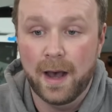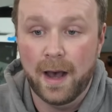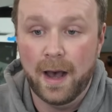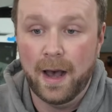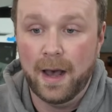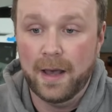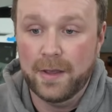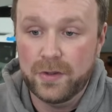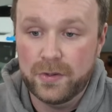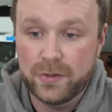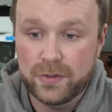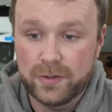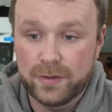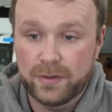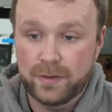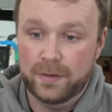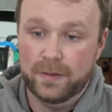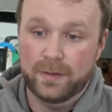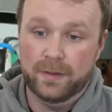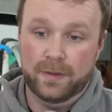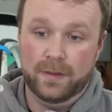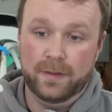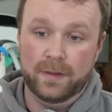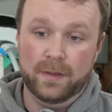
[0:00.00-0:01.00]
the
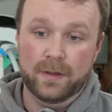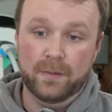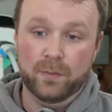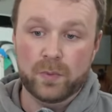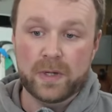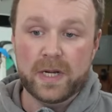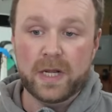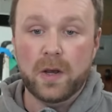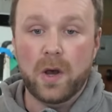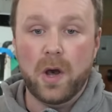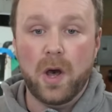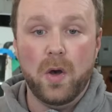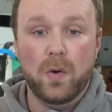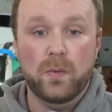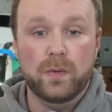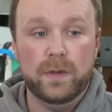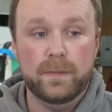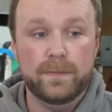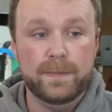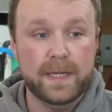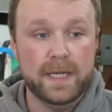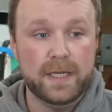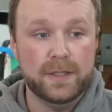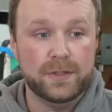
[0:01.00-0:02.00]
recall
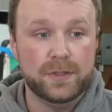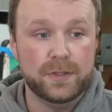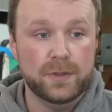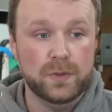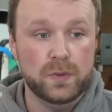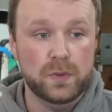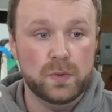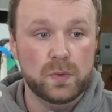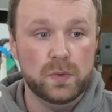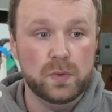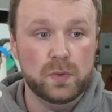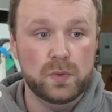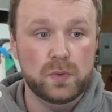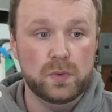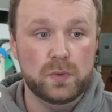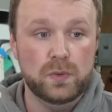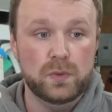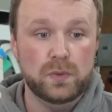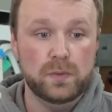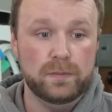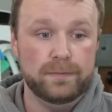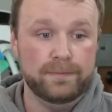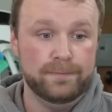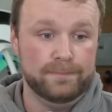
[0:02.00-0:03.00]
will be
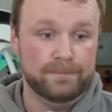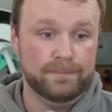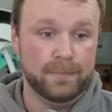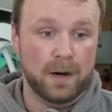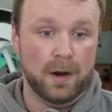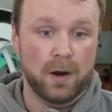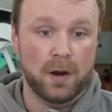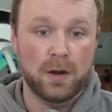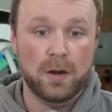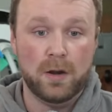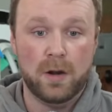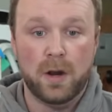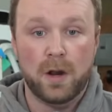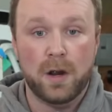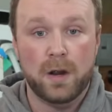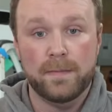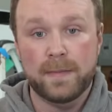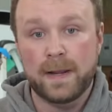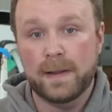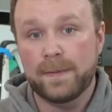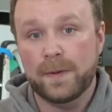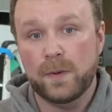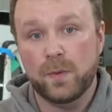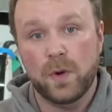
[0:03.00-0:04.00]
to R&R,
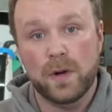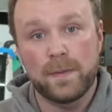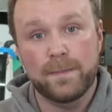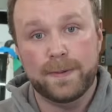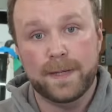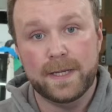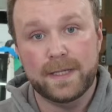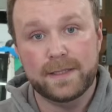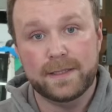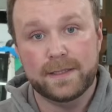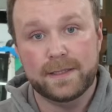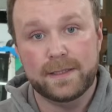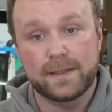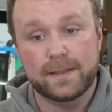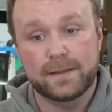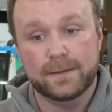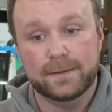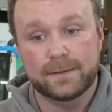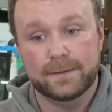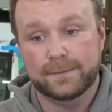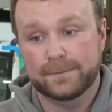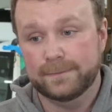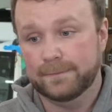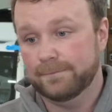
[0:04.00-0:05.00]
maybe one piston.
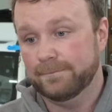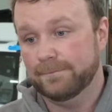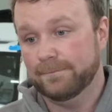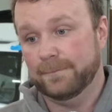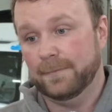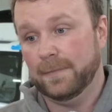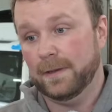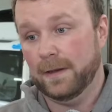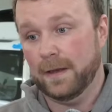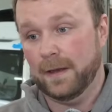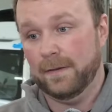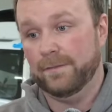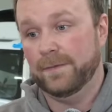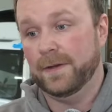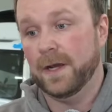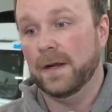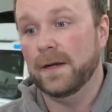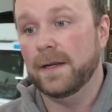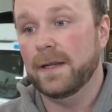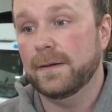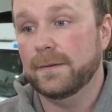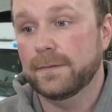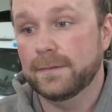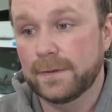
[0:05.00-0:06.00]
I've
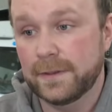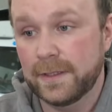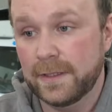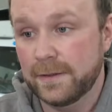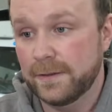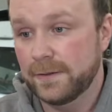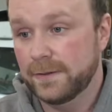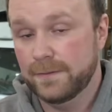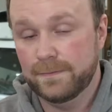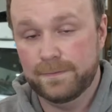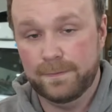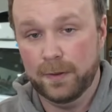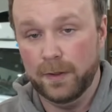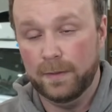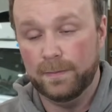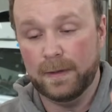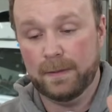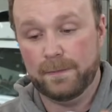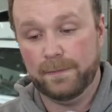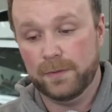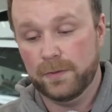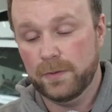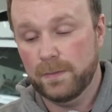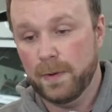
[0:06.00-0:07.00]
done it. You can put them
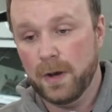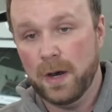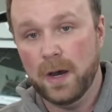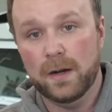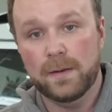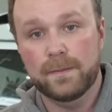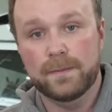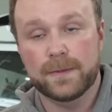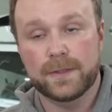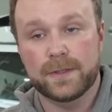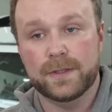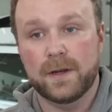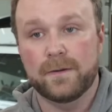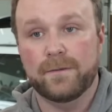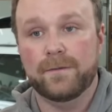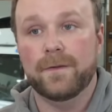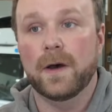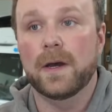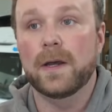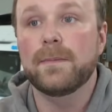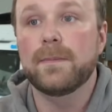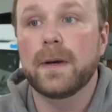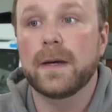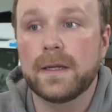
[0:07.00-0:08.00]
up through the bottom. It's not
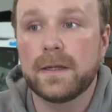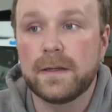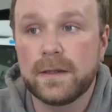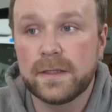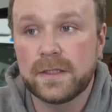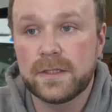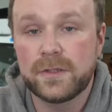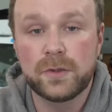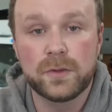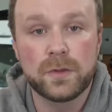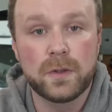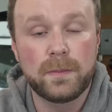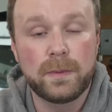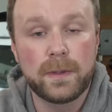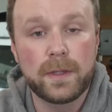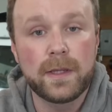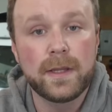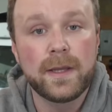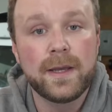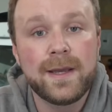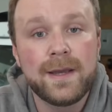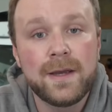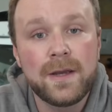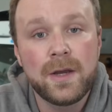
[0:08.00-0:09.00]
fun, but it's
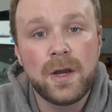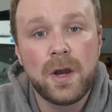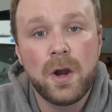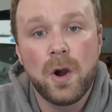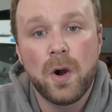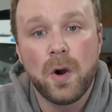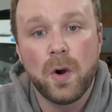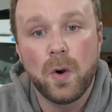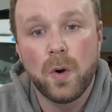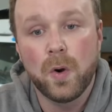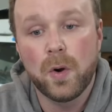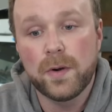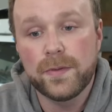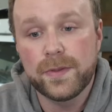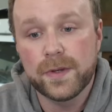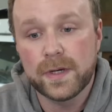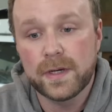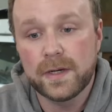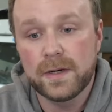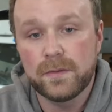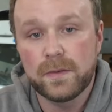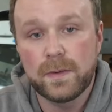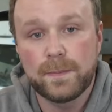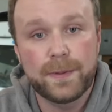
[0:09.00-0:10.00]
doable. Or they're
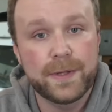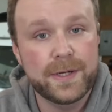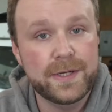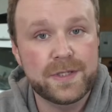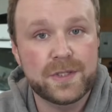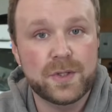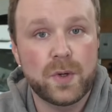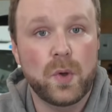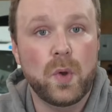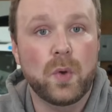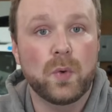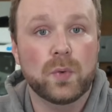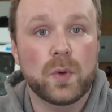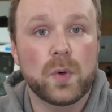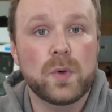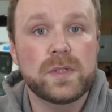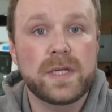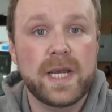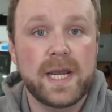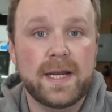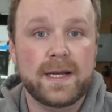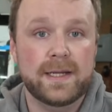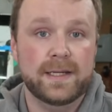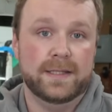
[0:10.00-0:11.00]
gonna replace the whole
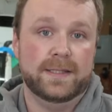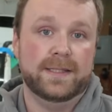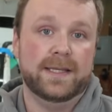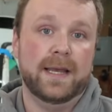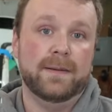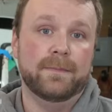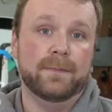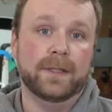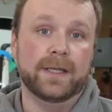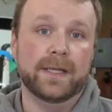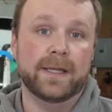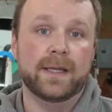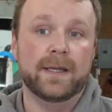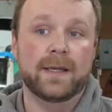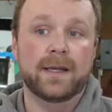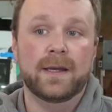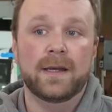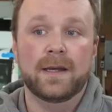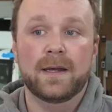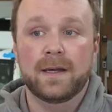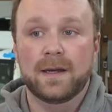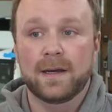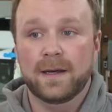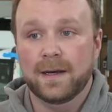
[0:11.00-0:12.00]
rotating assembly.
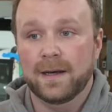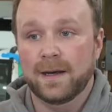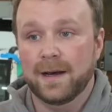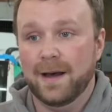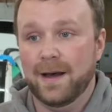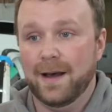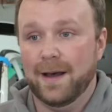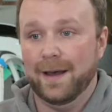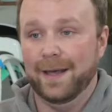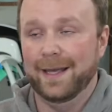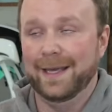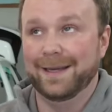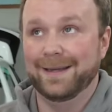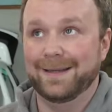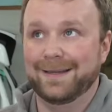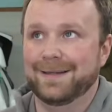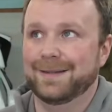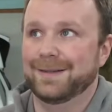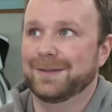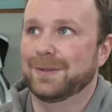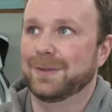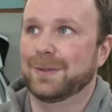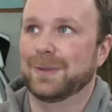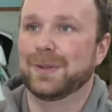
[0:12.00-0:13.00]

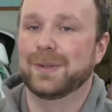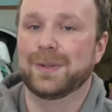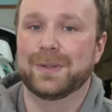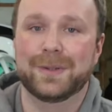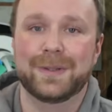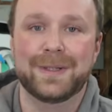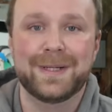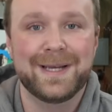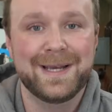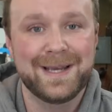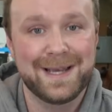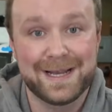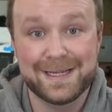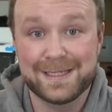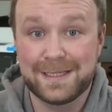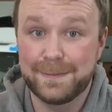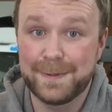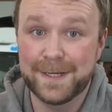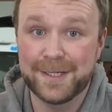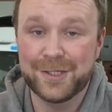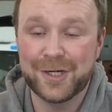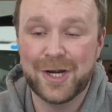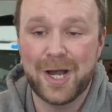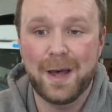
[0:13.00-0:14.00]
That's a
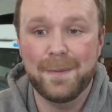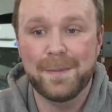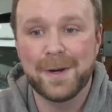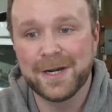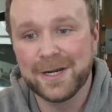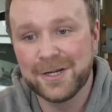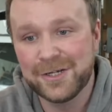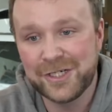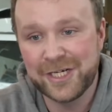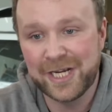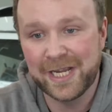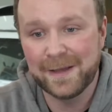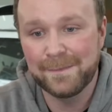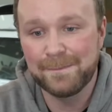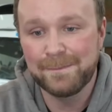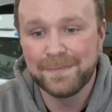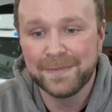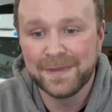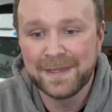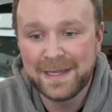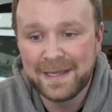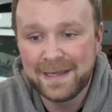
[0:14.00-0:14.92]
big job on a GM.